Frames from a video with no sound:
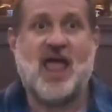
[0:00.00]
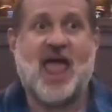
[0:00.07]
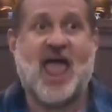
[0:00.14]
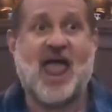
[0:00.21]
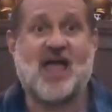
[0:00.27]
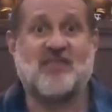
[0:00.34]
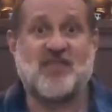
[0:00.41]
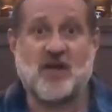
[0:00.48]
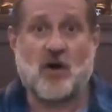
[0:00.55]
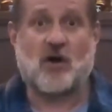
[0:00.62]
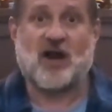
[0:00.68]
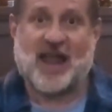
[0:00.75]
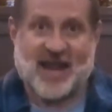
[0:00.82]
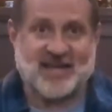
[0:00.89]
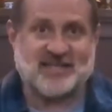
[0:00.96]
and there
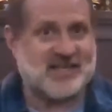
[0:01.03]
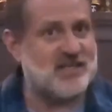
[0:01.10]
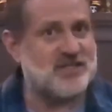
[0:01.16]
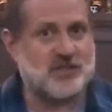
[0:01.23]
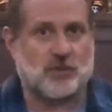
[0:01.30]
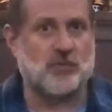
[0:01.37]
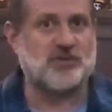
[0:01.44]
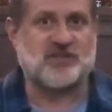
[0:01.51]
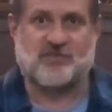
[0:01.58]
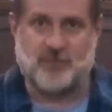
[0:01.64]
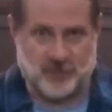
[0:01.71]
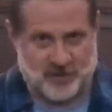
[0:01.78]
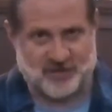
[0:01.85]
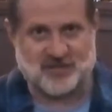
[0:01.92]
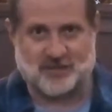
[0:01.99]
are 18 schools of
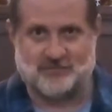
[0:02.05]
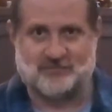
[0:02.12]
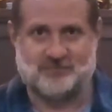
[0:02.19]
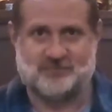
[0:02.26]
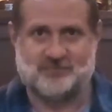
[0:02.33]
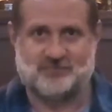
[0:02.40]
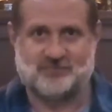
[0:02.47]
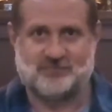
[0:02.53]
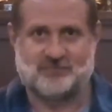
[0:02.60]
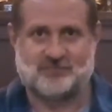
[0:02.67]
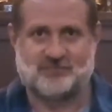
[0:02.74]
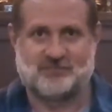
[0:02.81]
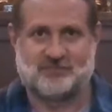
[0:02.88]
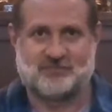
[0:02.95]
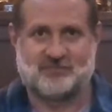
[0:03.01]
Buddhism.
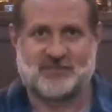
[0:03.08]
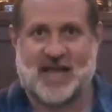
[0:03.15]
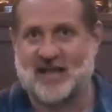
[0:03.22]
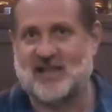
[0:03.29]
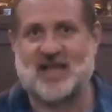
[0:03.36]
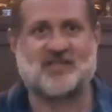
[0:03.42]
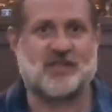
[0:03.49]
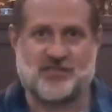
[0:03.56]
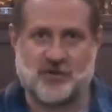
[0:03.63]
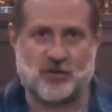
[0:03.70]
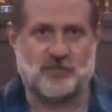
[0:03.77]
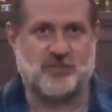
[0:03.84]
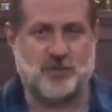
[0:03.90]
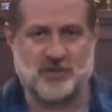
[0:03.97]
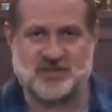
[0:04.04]
At like the
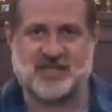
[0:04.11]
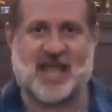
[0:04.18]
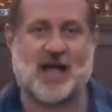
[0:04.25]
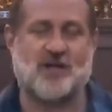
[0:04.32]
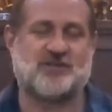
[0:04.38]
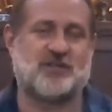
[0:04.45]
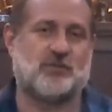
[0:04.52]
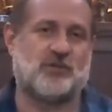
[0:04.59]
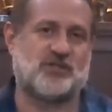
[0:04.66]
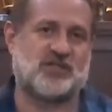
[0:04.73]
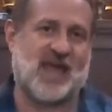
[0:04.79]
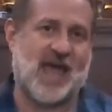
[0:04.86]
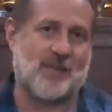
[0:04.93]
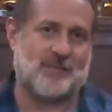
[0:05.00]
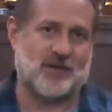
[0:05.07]
Third Buddhist Council, which
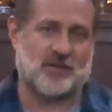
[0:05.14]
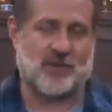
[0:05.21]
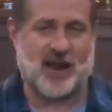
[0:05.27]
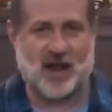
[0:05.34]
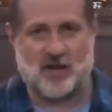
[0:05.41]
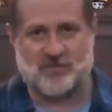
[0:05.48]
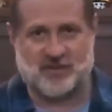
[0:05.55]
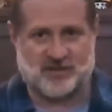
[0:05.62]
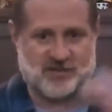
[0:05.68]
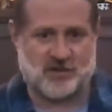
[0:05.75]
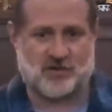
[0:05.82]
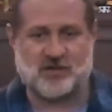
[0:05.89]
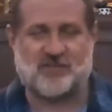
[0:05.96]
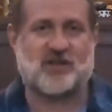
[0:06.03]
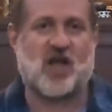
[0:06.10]
happened around the
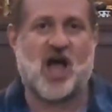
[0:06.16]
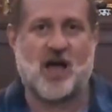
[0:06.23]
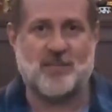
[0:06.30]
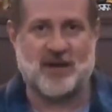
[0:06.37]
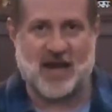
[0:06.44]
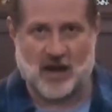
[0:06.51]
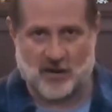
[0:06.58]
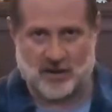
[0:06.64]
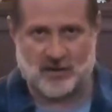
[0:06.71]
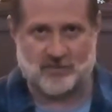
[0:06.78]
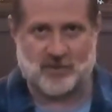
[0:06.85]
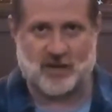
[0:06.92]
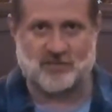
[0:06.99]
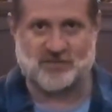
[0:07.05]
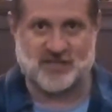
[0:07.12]
turn of the Common Era, around